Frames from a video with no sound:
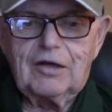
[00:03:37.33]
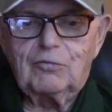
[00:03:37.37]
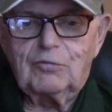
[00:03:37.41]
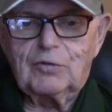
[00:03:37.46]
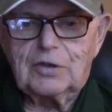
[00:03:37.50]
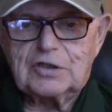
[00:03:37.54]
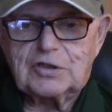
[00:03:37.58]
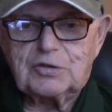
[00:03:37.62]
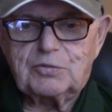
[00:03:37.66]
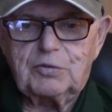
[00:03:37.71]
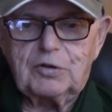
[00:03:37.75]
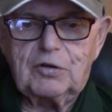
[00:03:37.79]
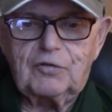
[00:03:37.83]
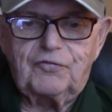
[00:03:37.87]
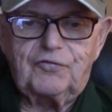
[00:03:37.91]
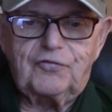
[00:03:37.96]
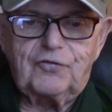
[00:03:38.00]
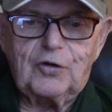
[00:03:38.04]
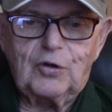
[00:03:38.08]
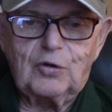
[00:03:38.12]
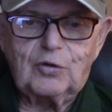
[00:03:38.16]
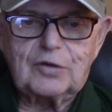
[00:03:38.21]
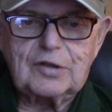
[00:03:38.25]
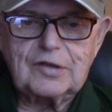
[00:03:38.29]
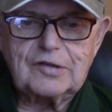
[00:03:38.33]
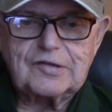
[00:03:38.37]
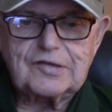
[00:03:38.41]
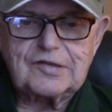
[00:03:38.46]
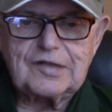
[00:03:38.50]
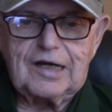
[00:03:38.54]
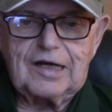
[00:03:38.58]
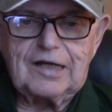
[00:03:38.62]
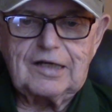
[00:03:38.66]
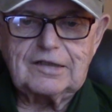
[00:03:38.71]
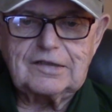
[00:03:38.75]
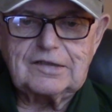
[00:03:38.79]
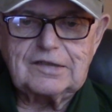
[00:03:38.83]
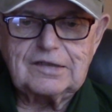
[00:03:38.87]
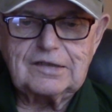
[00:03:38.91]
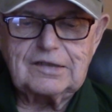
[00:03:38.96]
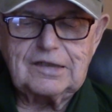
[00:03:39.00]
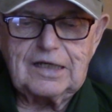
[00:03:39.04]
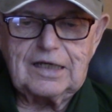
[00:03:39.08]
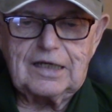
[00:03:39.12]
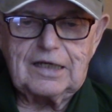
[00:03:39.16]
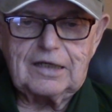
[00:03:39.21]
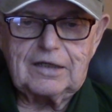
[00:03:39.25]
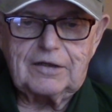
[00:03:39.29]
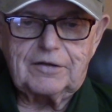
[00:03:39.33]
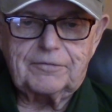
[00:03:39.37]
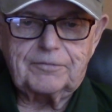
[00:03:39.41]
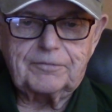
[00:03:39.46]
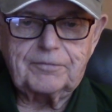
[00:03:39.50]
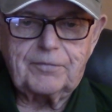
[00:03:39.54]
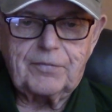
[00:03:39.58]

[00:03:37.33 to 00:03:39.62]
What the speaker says: which we'll focus on today.